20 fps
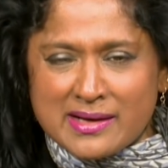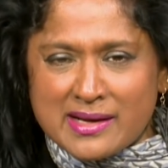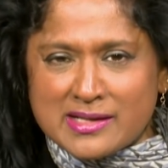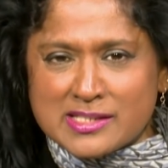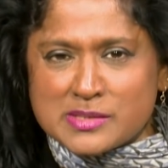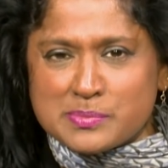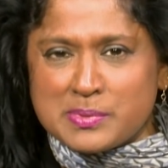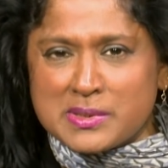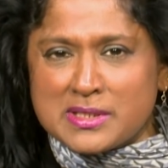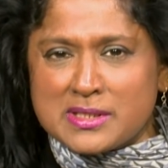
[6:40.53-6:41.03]

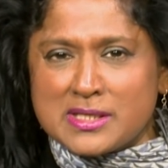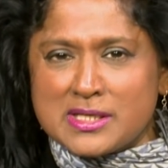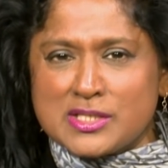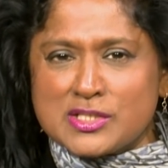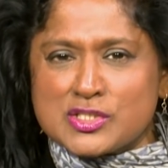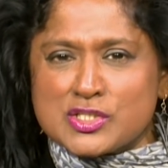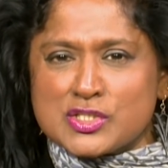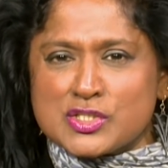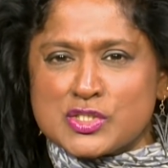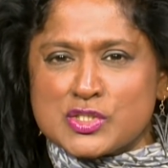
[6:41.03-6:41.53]
has been
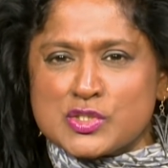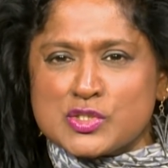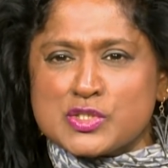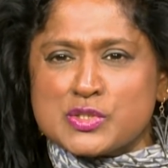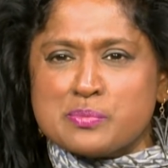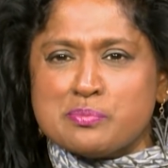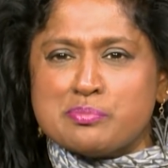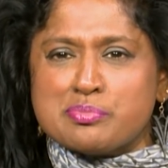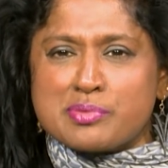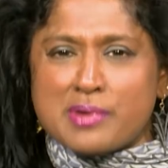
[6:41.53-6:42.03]

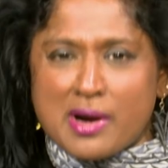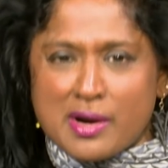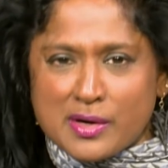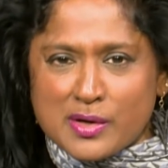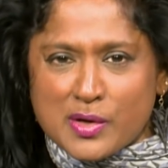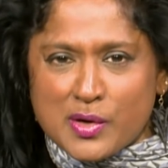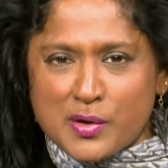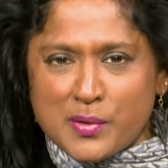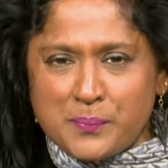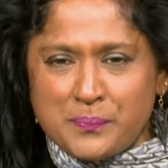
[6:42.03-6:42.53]
introduced,
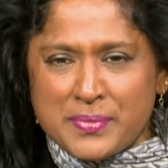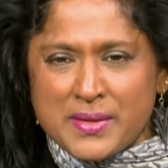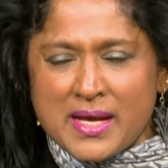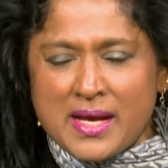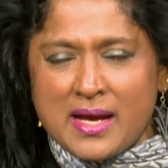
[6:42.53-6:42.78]
Bronco.